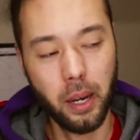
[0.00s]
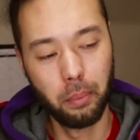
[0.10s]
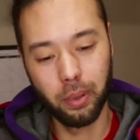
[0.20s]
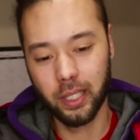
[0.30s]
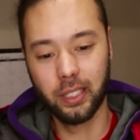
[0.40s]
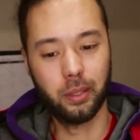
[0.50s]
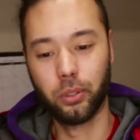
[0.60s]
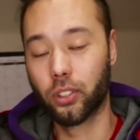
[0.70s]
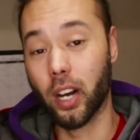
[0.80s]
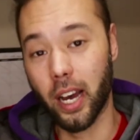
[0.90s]
please
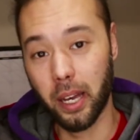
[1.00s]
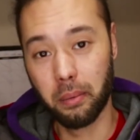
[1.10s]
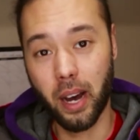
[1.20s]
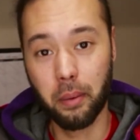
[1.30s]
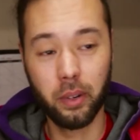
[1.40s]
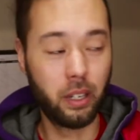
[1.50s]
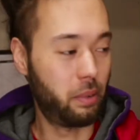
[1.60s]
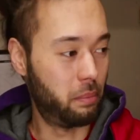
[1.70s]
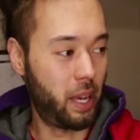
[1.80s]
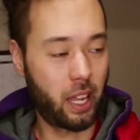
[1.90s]
subscribe. I'm gonna
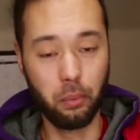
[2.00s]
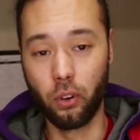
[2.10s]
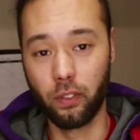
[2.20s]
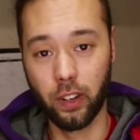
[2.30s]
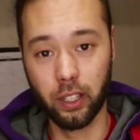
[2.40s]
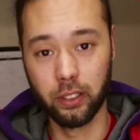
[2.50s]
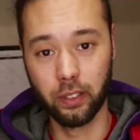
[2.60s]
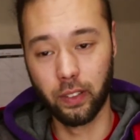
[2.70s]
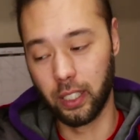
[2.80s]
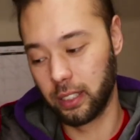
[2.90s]
be making more videos
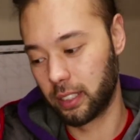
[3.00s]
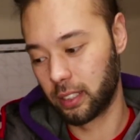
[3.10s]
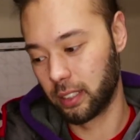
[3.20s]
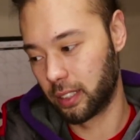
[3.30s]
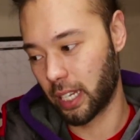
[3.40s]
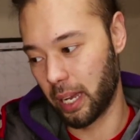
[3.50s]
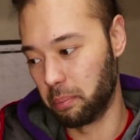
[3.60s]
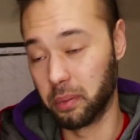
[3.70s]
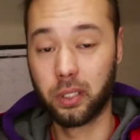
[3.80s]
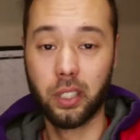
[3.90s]
of this
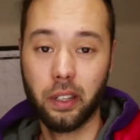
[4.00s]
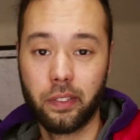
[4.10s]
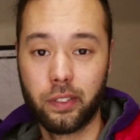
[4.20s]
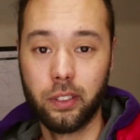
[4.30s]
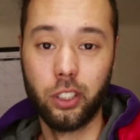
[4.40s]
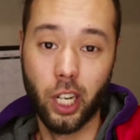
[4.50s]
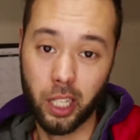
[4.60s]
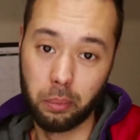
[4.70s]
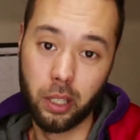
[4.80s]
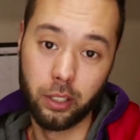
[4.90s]
type of stuff.
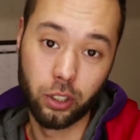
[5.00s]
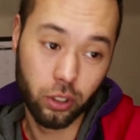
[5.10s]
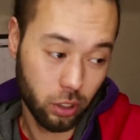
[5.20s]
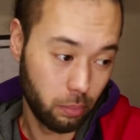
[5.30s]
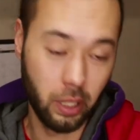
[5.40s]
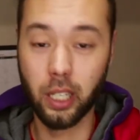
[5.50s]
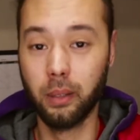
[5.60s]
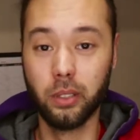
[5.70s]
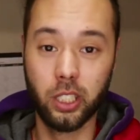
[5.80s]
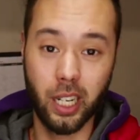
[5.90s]
Johnny B the Shooter
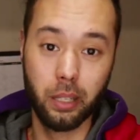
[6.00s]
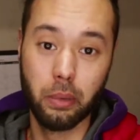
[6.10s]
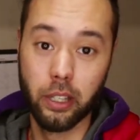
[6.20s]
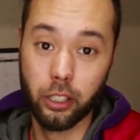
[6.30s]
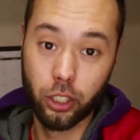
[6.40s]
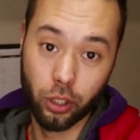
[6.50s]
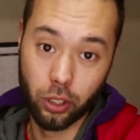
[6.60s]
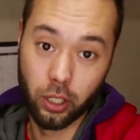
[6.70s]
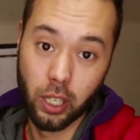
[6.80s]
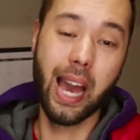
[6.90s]
becomes Johnny B the
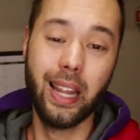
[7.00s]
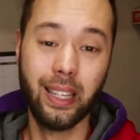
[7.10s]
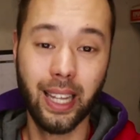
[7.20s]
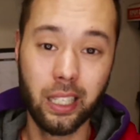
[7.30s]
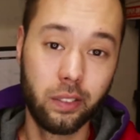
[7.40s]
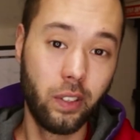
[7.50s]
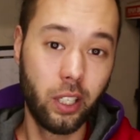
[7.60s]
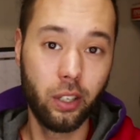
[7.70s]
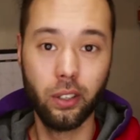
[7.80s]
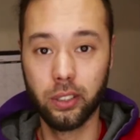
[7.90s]
Tutor. And the next
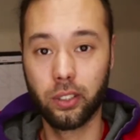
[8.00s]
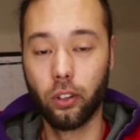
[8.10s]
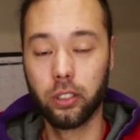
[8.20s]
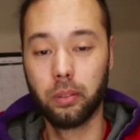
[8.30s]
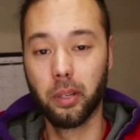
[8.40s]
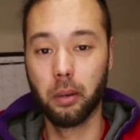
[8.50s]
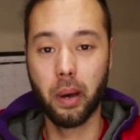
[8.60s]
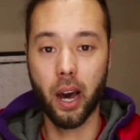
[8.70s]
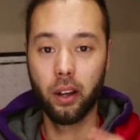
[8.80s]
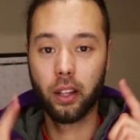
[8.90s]
video is going to be
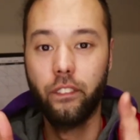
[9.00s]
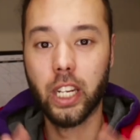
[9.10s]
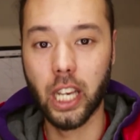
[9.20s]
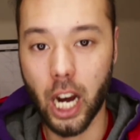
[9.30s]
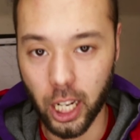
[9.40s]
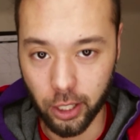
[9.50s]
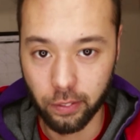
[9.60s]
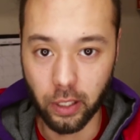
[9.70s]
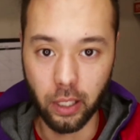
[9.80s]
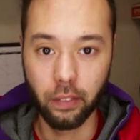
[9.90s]
about
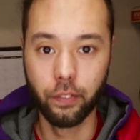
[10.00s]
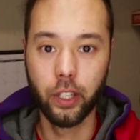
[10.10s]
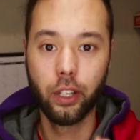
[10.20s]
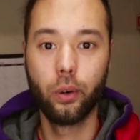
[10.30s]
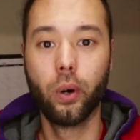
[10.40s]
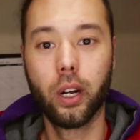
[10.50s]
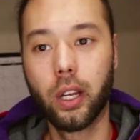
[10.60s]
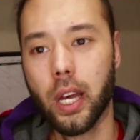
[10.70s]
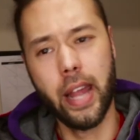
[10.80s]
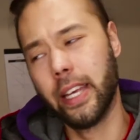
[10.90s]
videography, video work.
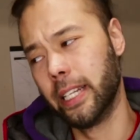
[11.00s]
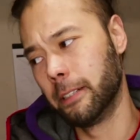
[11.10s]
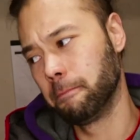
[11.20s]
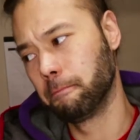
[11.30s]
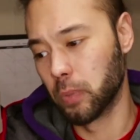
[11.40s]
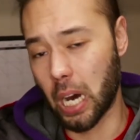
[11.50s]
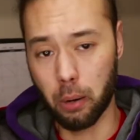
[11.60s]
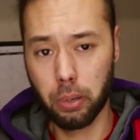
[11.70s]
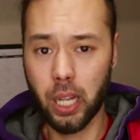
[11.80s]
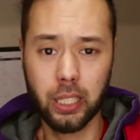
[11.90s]
And then I'll
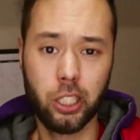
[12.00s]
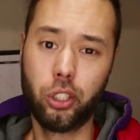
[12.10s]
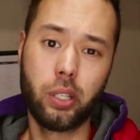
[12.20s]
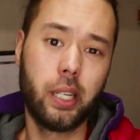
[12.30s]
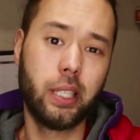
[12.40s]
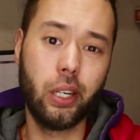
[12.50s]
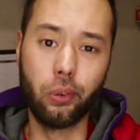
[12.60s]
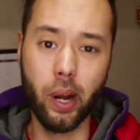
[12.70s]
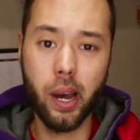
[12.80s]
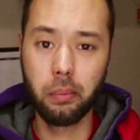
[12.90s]
probably teach you guys how to
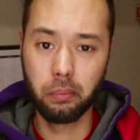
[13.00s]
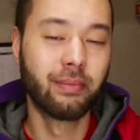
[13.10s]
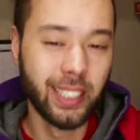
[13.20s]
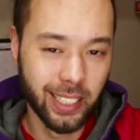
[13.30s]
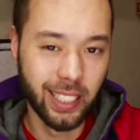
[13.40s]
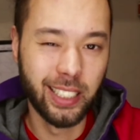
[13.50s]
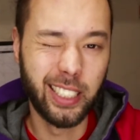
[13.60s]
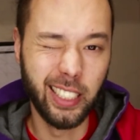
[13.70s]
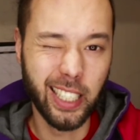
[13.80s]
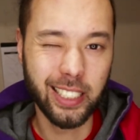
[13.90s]
rap.
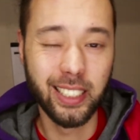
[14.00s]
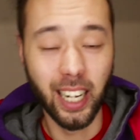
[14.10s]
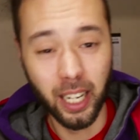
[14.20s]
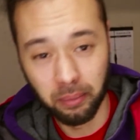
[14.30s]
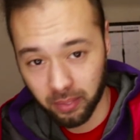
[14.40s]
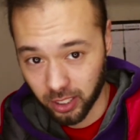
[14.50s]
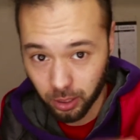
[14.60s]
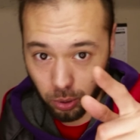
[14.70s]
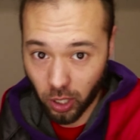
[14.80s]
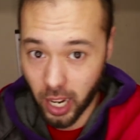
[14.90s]
Till next time,
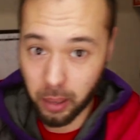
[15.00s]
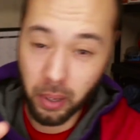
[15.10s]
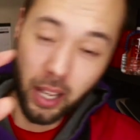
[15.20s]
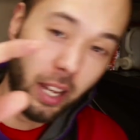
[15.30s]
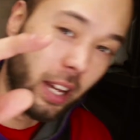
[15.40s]
subscribe,